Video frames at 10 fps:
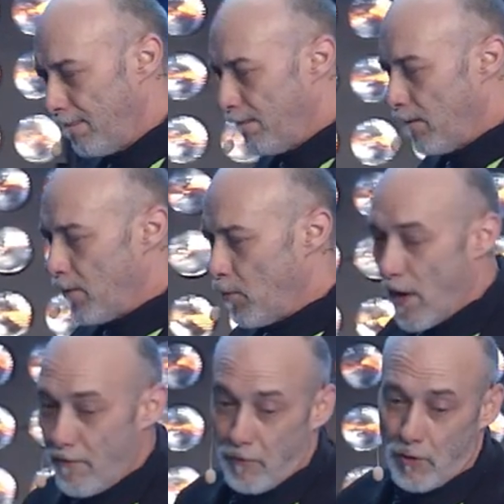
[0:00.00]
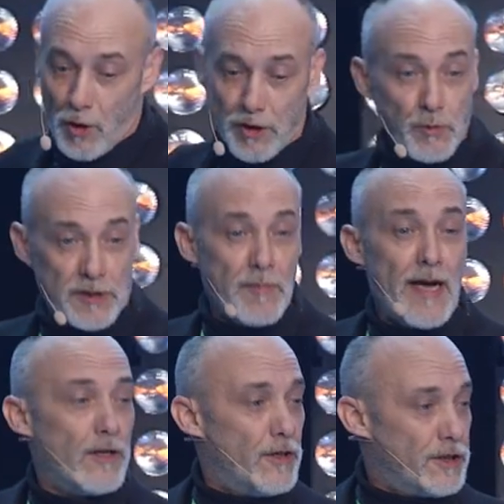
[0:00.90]
One of course, was the
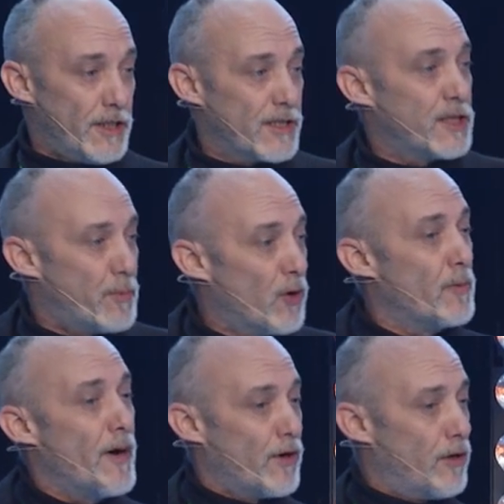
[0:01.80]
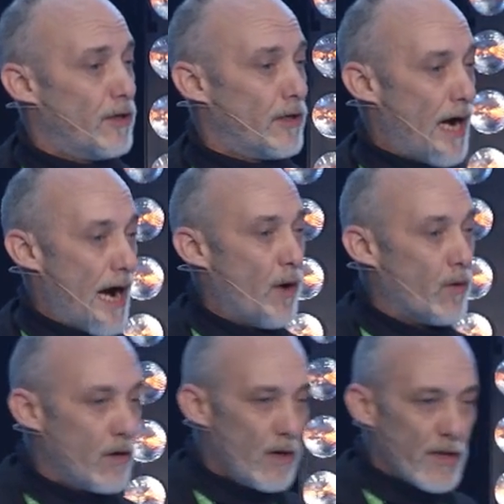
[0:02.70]
metallurgy, as I spoke about earlier, how
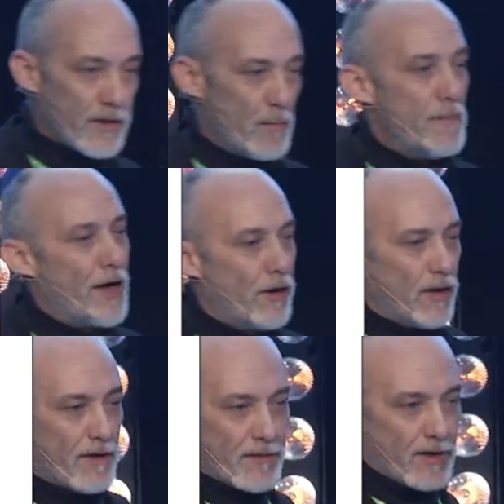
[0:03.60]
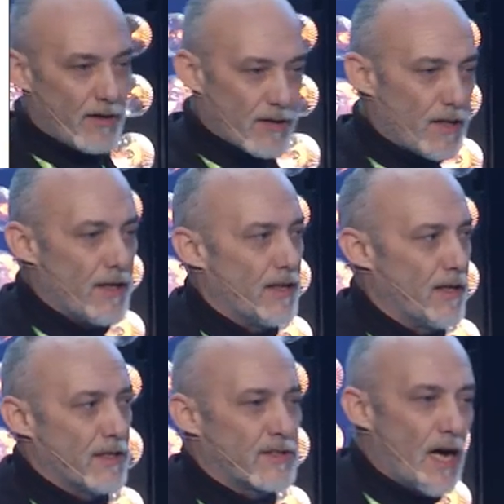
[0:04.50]
the metal of the
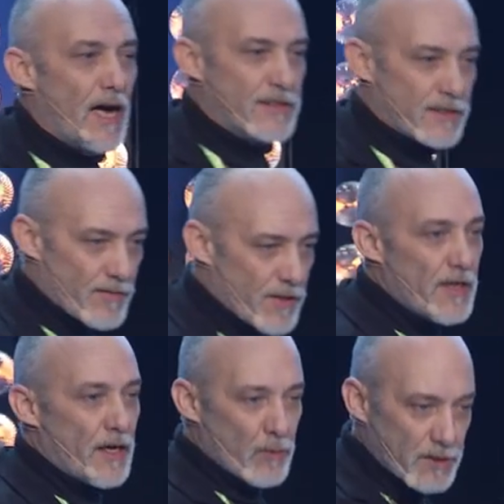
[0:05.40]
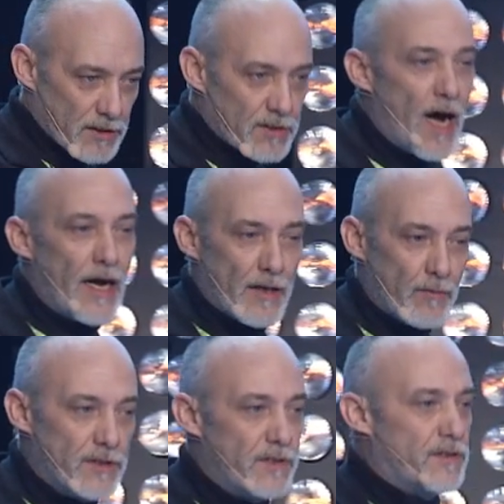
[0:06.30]
sides of the thing was designed. It
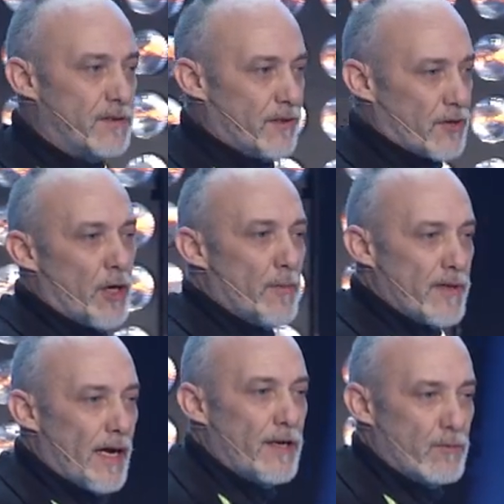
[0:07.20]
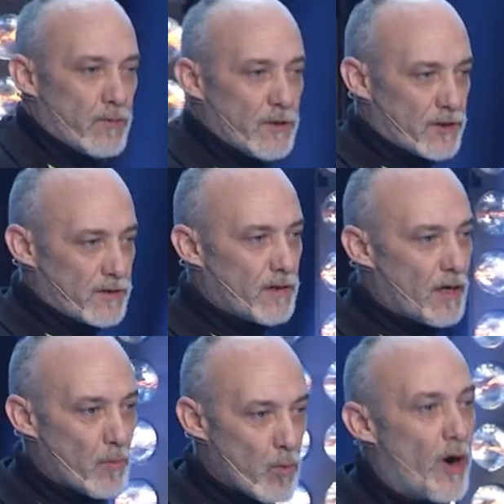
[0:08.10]
was determined that it was
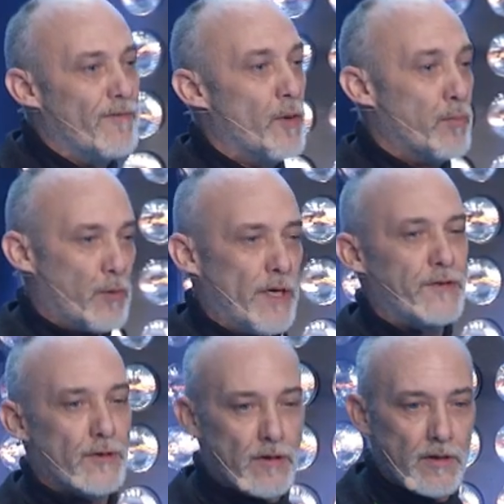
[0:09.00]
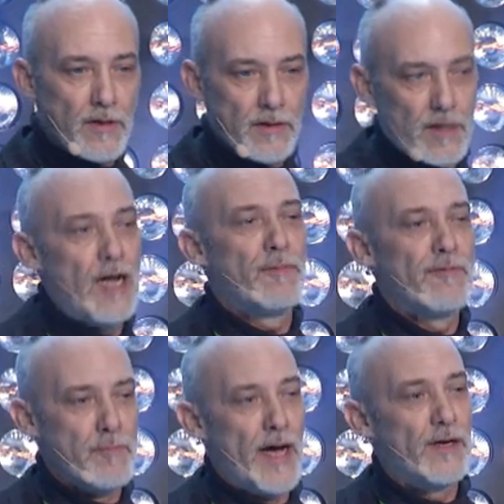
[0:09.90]
more of a brittle type of
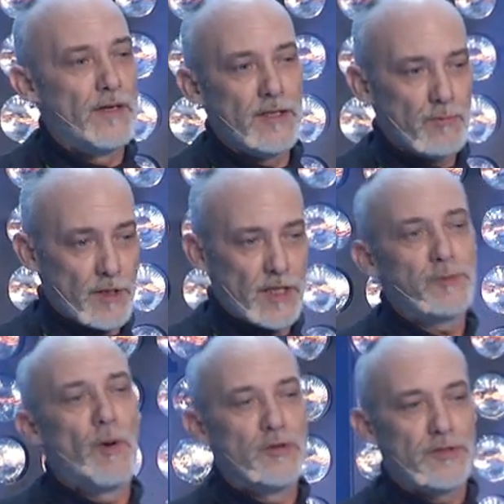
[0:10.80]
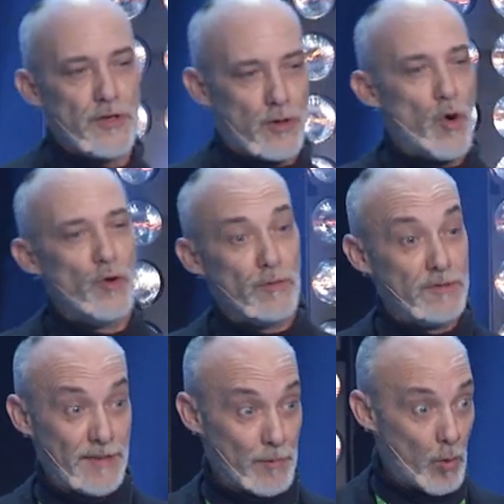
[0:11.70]
metal, and when exposed to the cold, it was
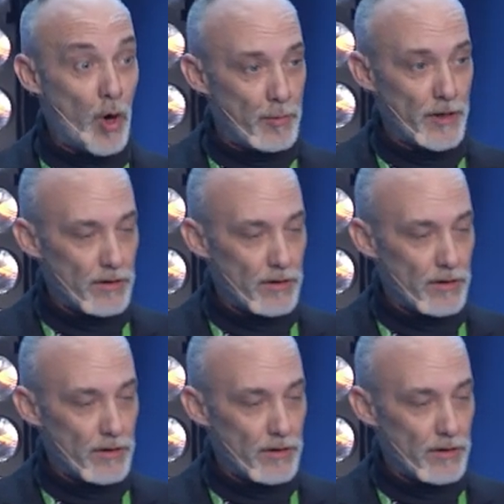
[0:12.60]
even more brittle.